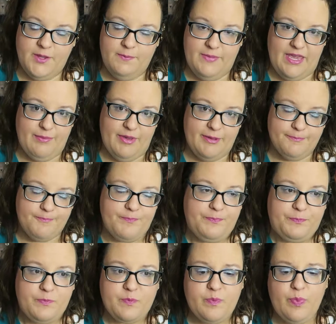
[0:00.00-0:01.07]
Maybe.
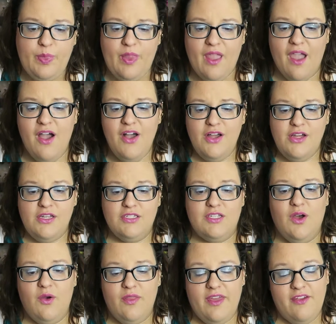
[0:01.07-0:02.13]

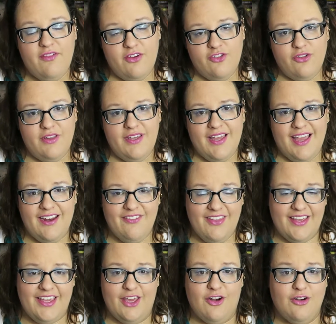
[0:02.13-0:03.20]
So they eventually kind of
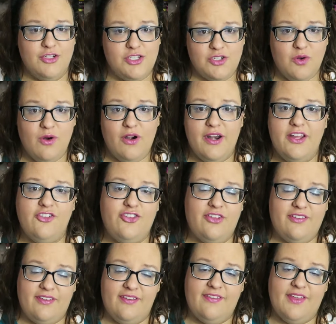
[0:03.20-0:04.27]
like get her story and
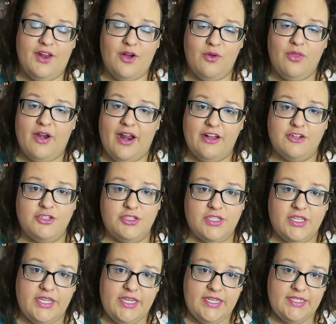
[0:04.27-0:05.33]
she sees that, oh, they're
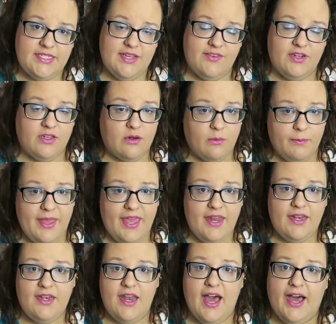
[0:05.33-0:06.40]
actually seven little
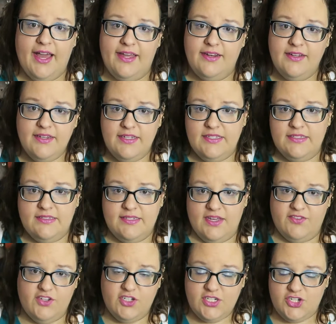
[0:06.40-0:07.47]
men, not
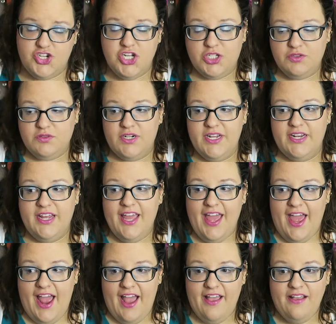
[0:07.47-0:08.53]
seven children.
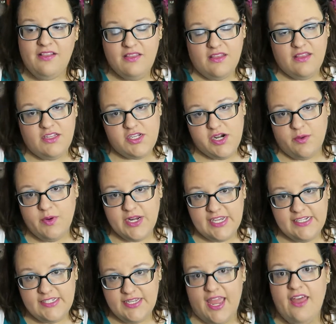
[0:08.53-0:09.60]
And then they start
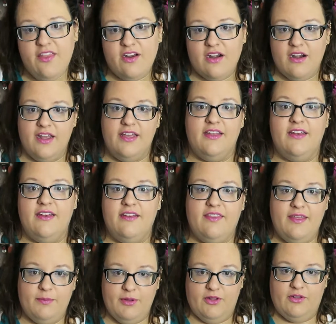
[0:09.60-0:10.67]
working together and
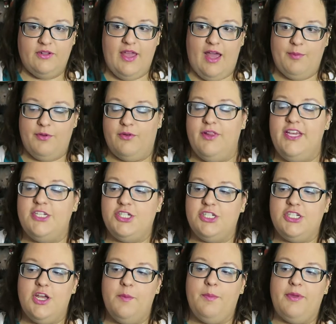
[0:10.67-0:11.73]
they build a happy
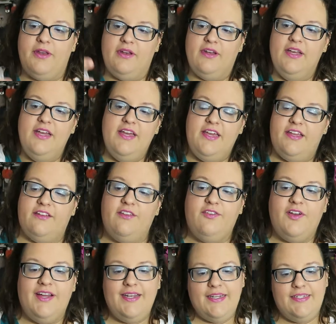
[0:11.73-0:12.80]
relationship and it's
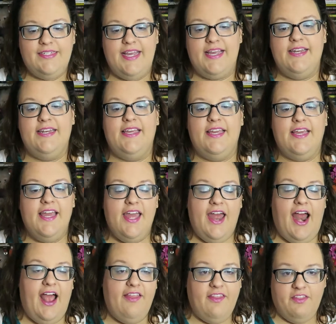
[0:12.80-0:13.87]
fun and dandy.
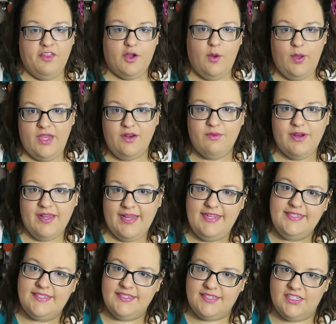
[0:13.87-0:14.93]
And then the queen
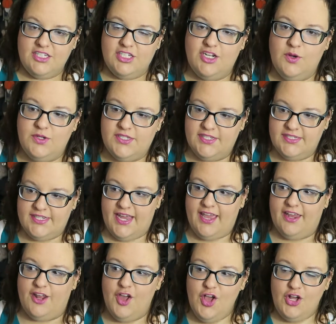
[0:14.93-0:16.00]
realizes that Snow isn't
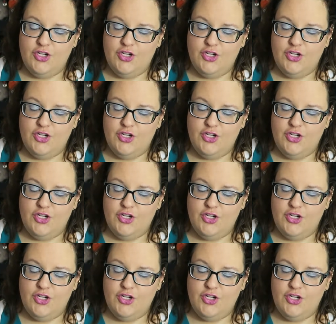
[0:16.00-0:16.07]
dead,